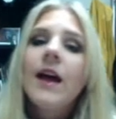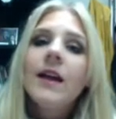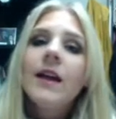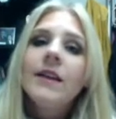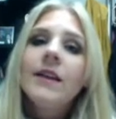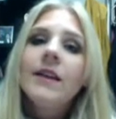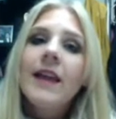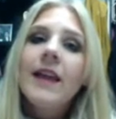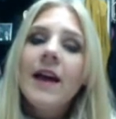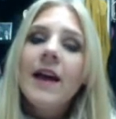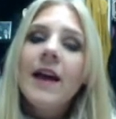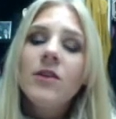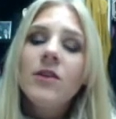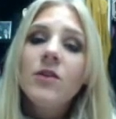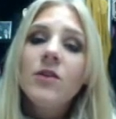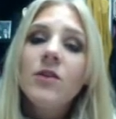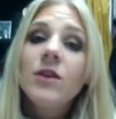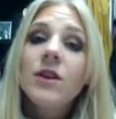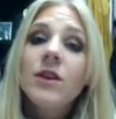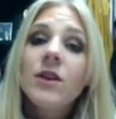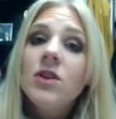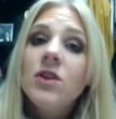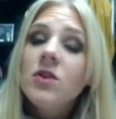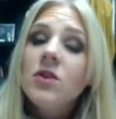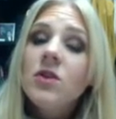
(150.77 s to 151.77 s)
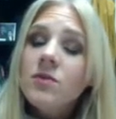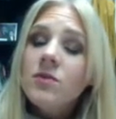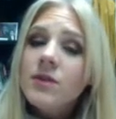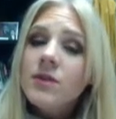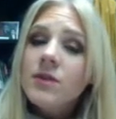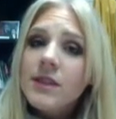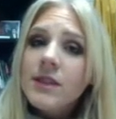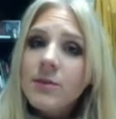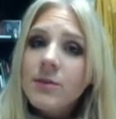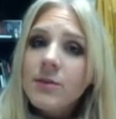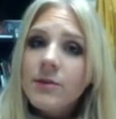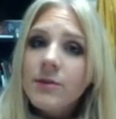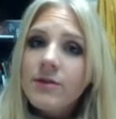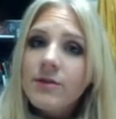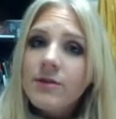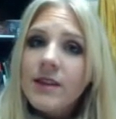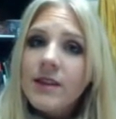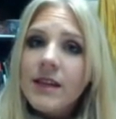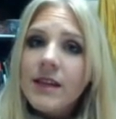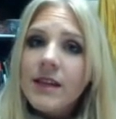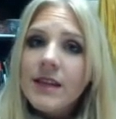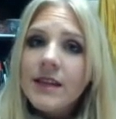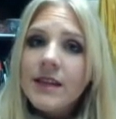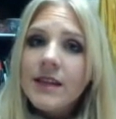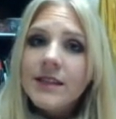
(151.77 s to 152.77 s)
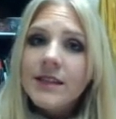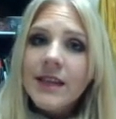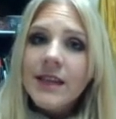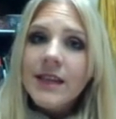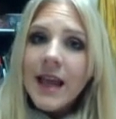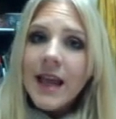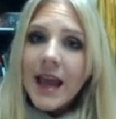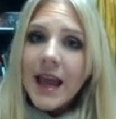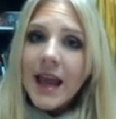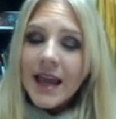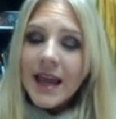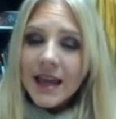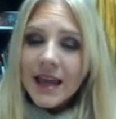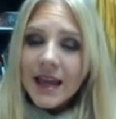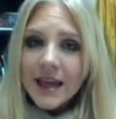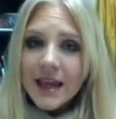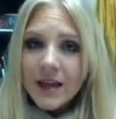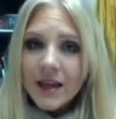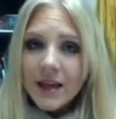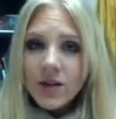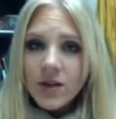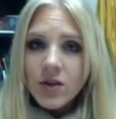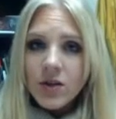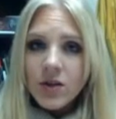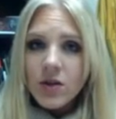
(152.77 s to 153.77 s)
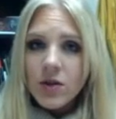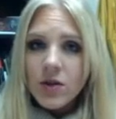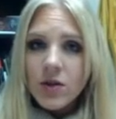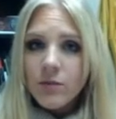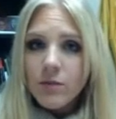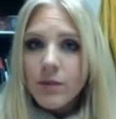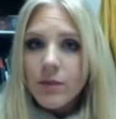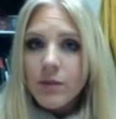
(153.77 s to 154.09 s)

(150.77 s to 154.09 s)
Now you can use some of these in your